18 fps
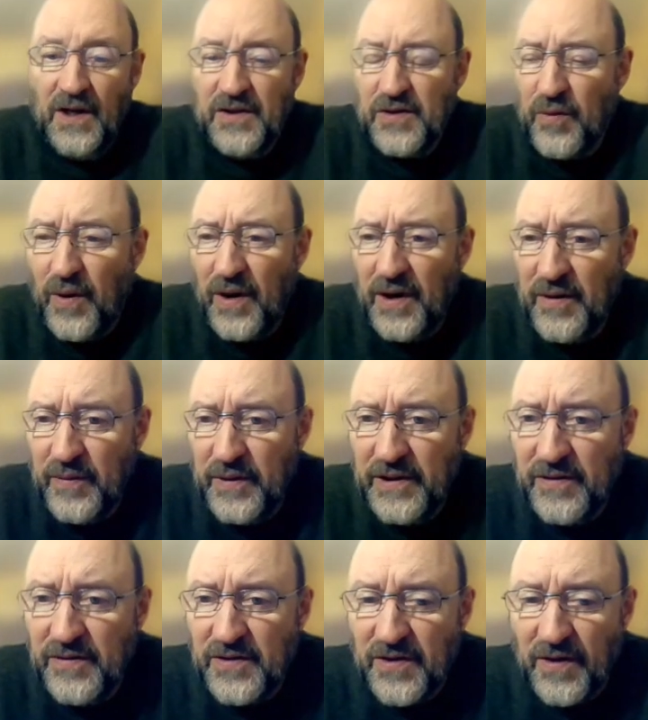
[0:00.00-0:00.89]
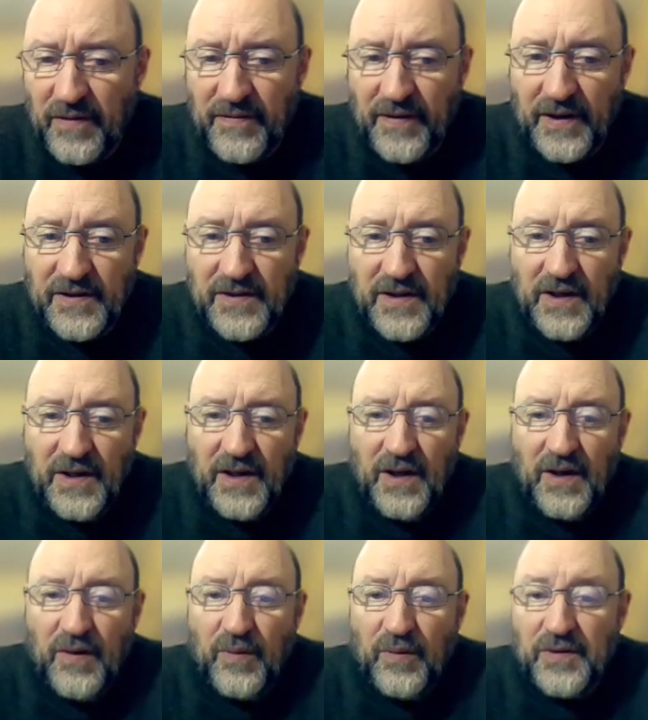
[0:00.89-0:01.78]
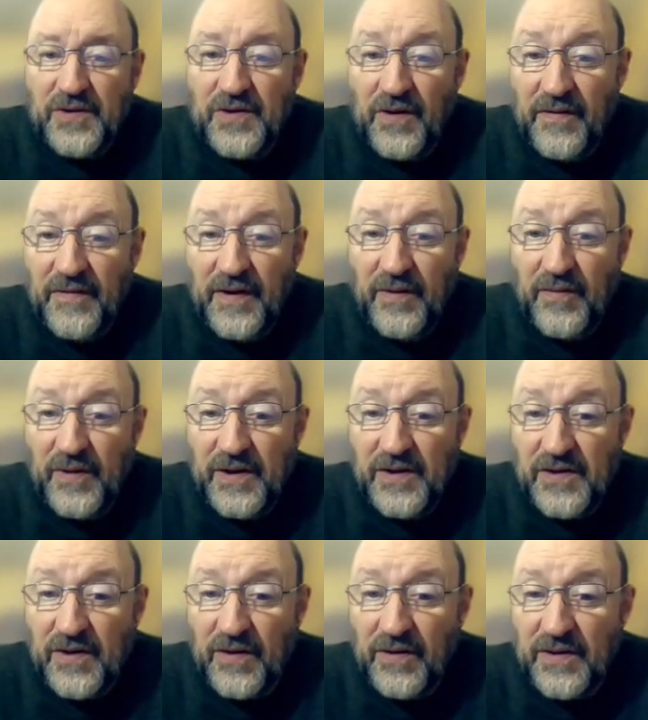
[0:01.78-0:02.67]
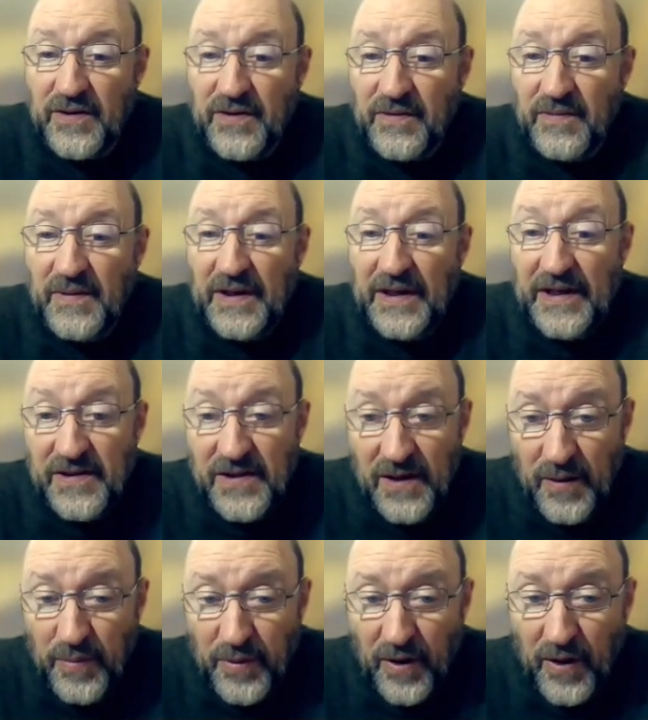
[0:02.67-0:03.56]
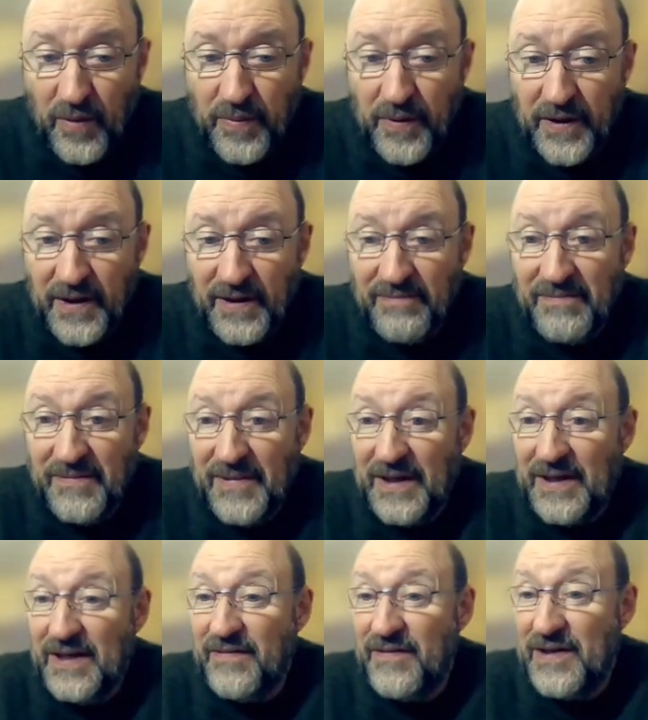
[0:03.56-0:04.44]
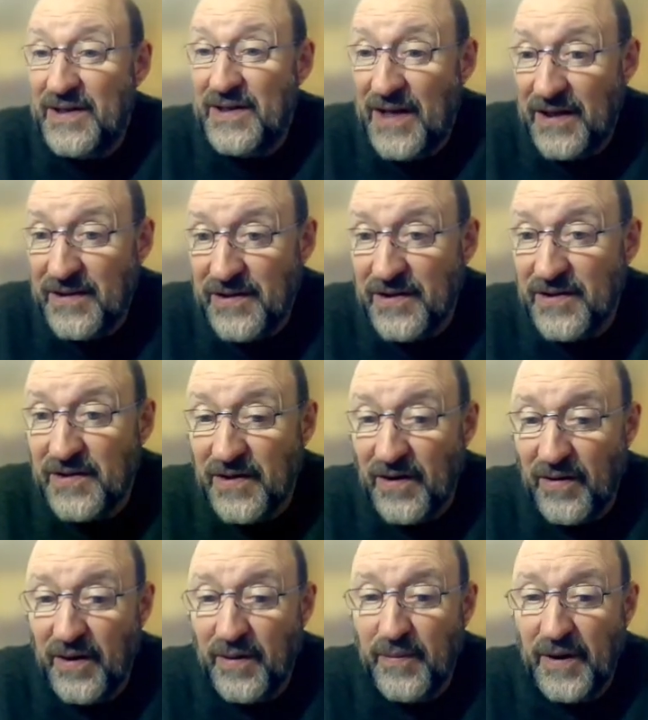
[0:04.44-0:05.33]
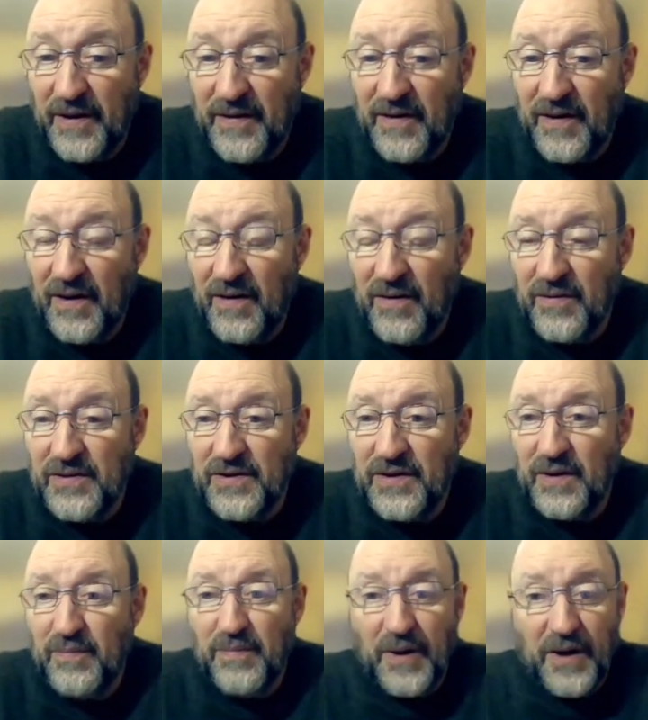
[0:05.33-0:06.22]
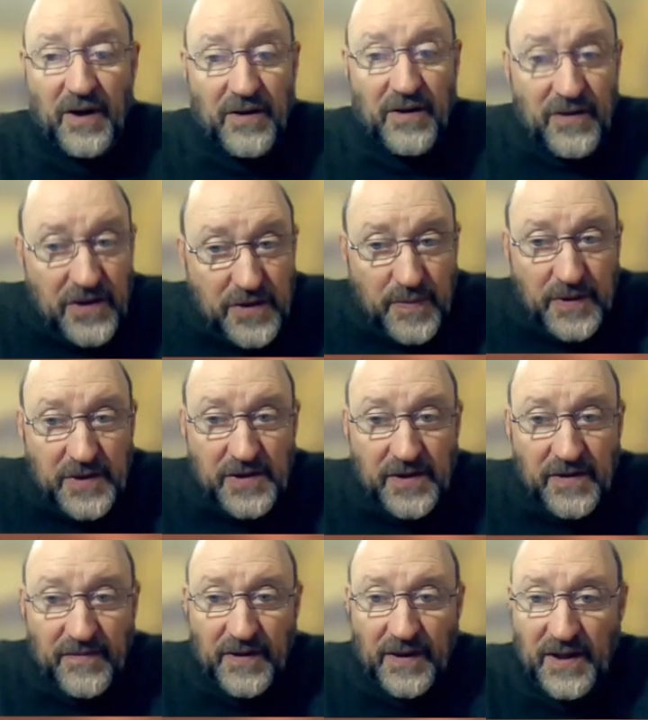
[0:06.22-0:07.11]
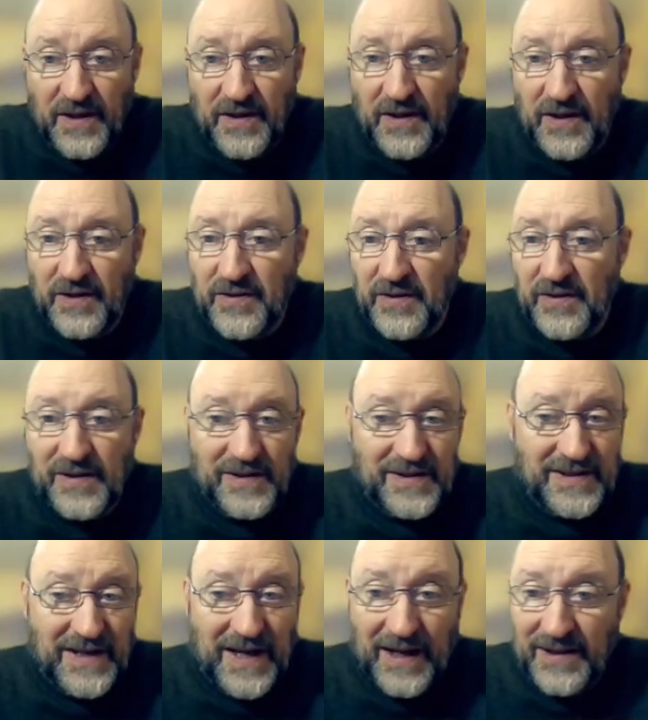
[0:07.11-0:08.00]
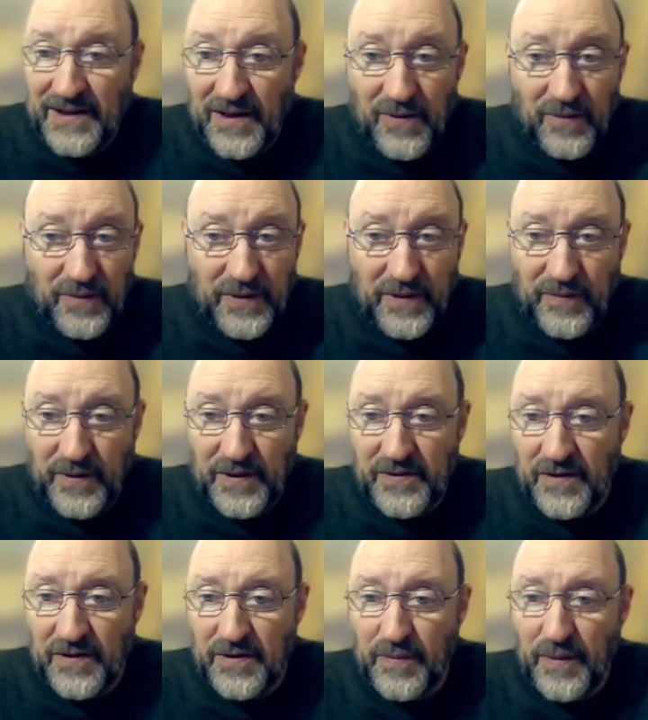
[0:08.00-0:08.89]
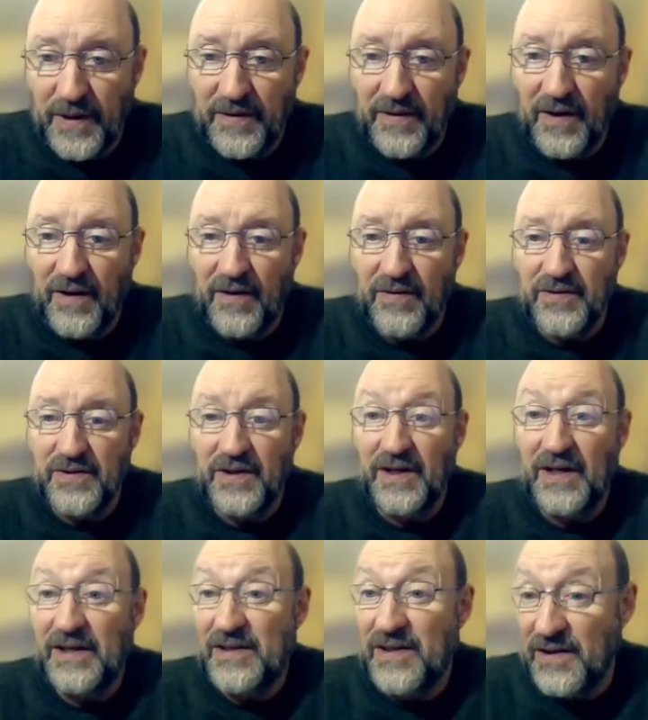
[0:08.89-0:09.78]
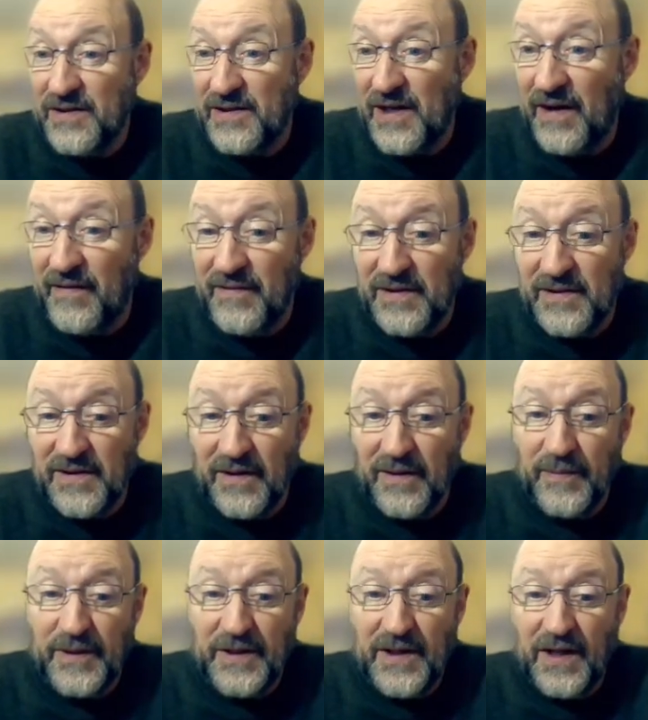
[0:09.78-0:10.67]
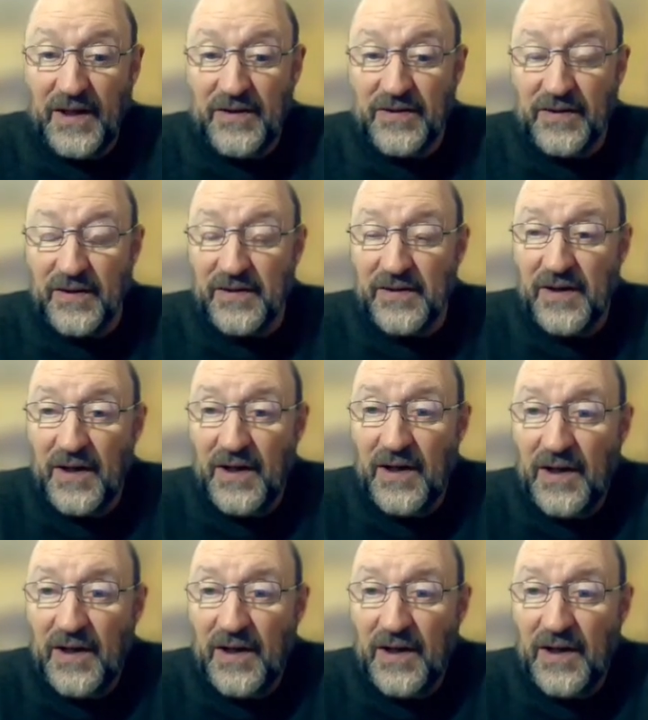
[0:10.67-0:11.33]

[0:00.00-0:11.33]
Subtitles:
So why do we use surveys? Well, survey research is an appropriate and even necessary methodology, but under specific conditions. It's not the only research methodology, and it does have its limitations.